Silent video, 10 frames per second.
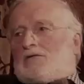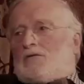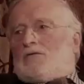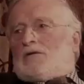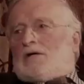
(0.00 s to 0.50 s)

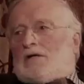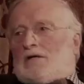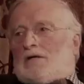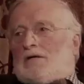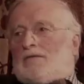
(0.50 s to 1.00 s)
children are
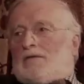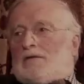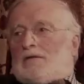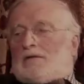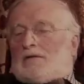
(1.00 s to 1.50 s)
there?
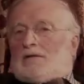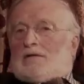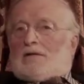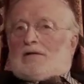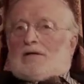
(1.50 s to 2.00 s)

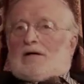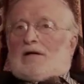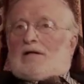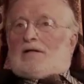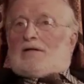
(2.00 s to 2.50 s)
And
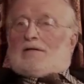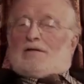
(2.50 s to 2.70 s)
I